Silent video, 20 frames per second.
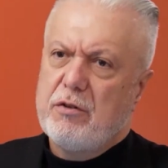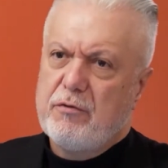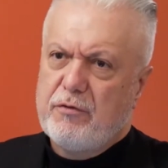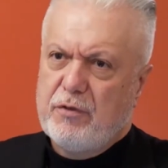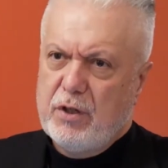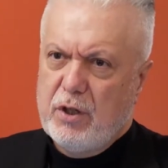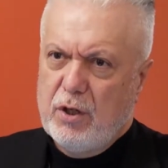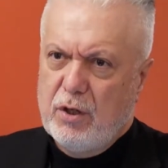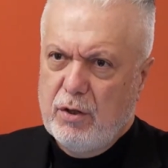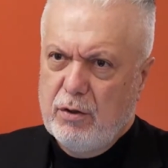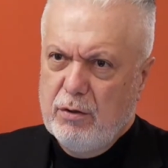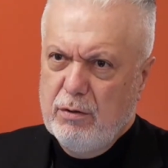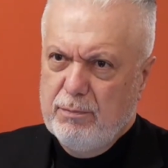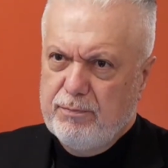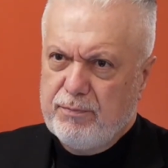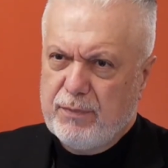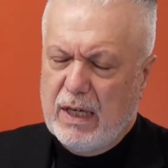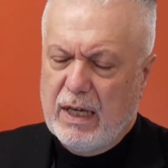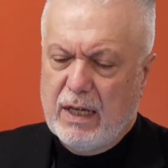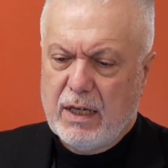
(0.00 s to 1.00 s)
for you,
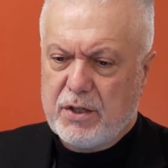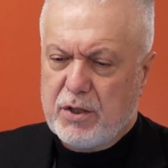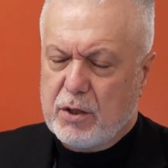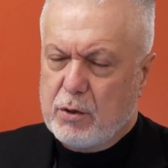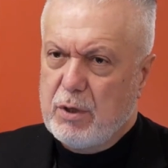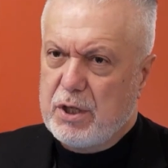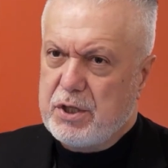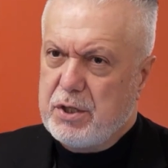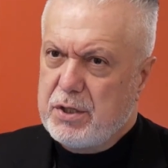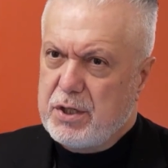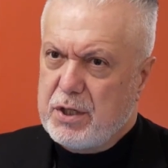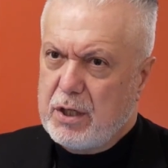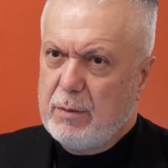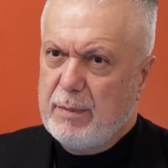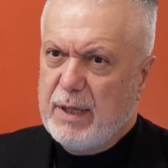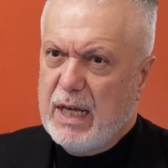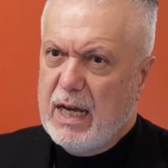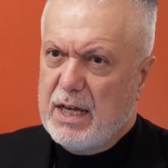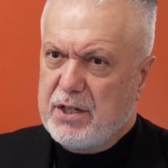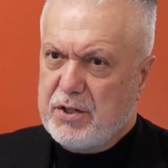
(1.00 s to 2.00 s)
and it's a question that's going to
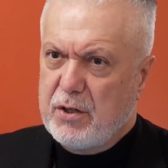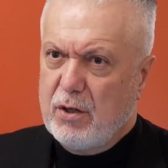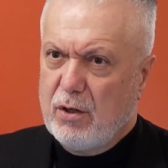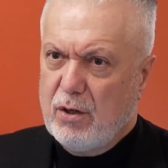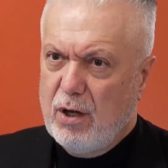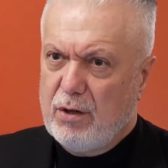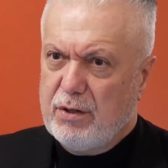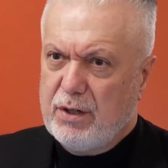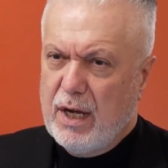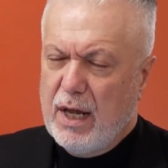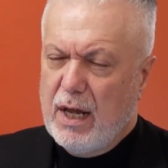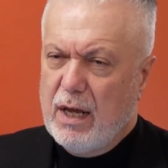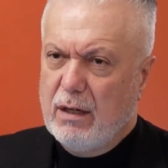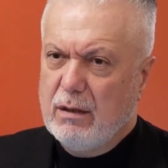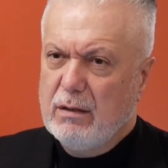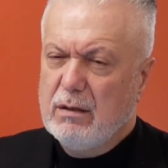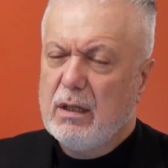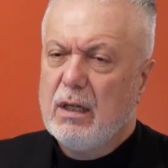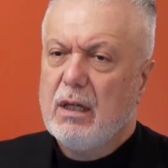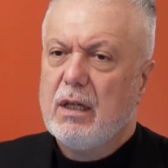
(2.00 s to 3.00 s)
be asked a lot
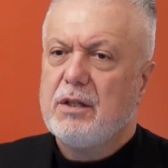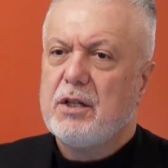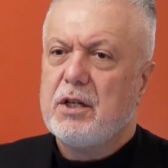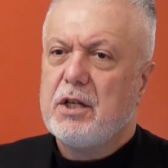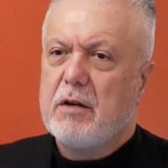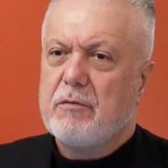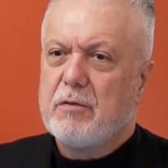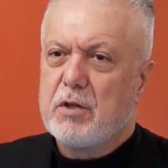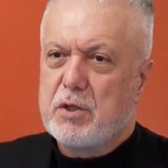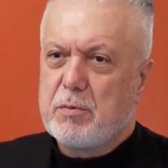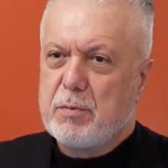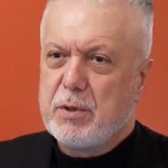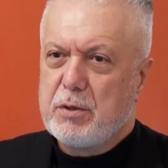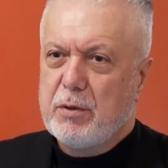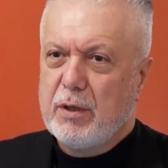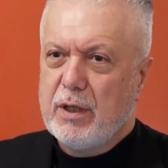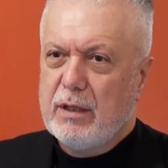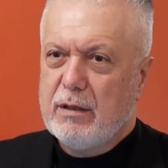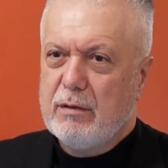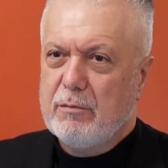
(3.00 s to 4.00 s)
now, the difference
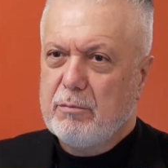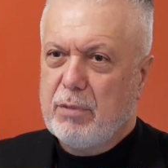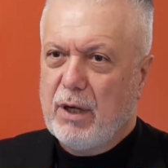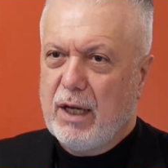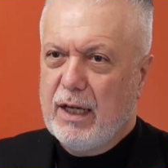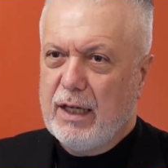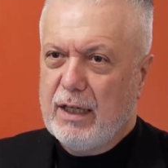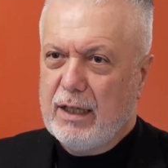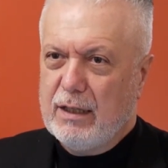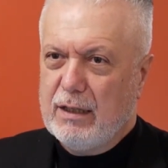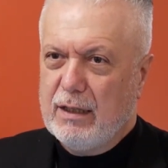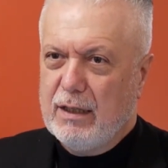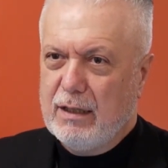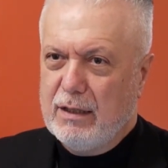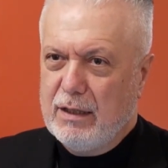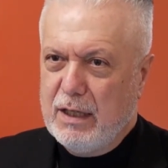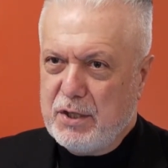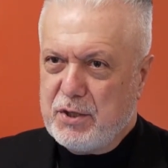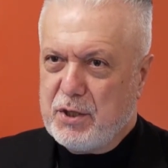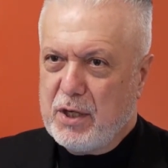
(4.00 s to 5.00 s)
between playing
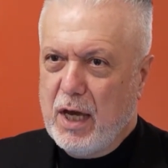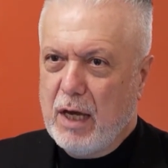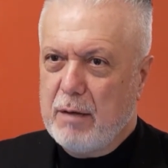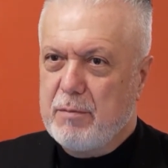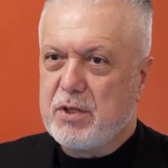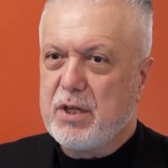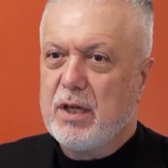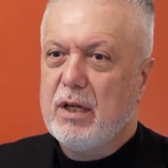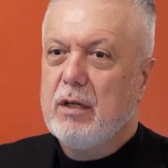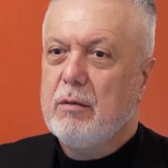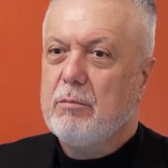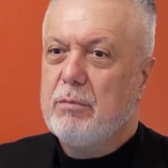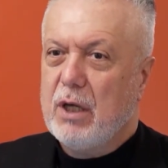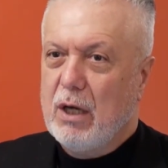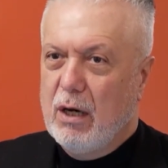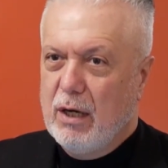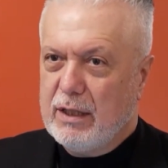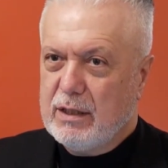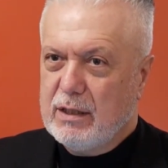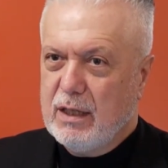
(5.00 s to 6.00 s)
these games
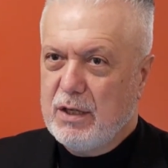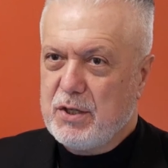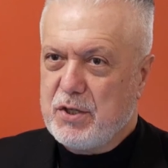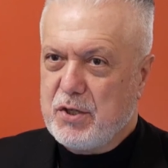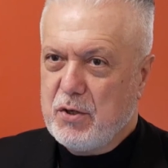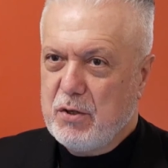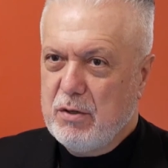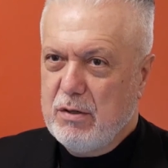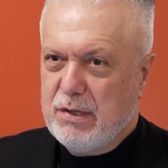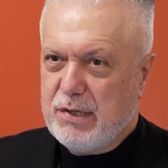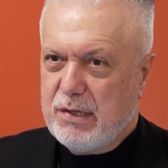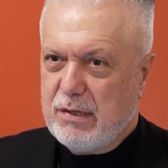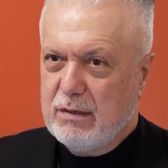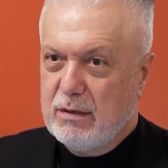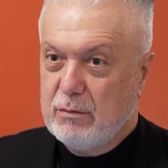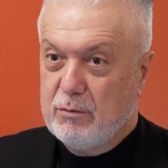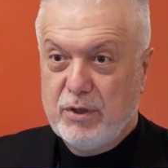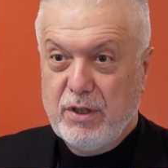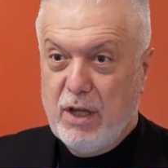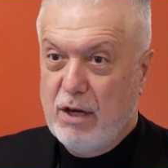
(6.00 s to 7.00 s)
behind closed doors
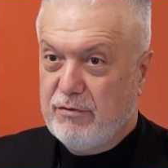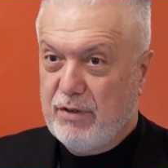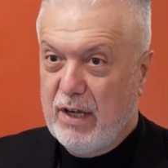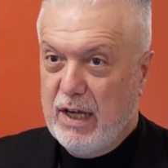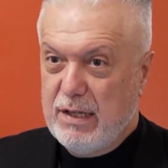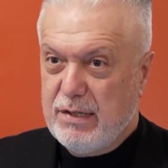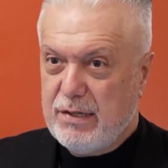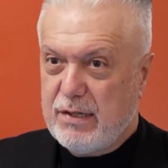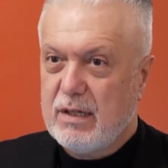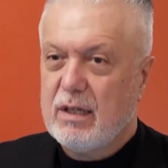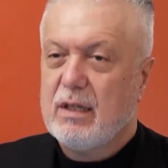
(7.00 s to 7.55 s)
with no fans